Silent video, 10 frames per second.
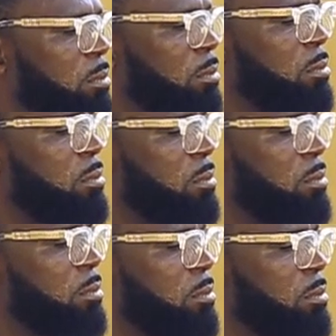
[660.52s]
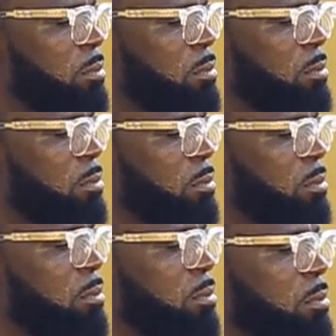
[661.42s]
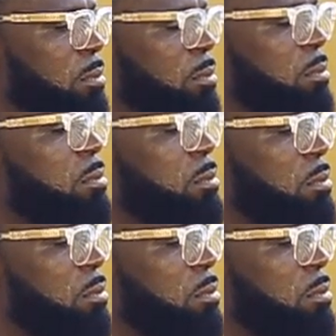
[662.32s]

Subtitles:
No words are spoken by the person on screen.